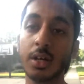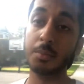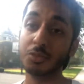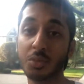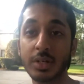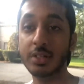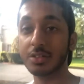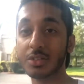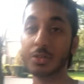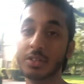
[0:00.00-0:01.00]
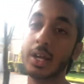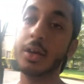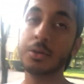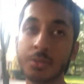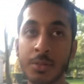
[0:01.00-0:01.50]
I'm 20 years old
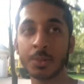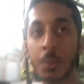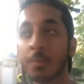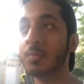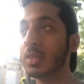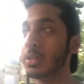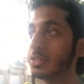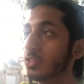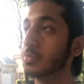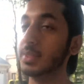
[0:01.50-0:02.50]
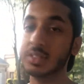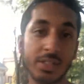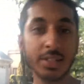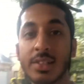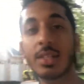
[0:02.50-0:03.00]
now. So it's been
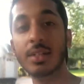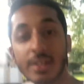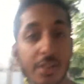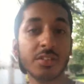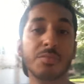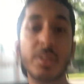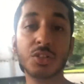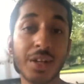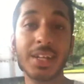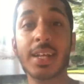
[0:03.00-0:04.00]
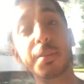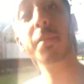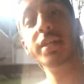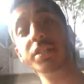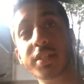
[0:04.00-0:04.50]
16 years of me trying to get
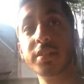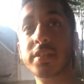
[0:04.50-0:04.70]
my shit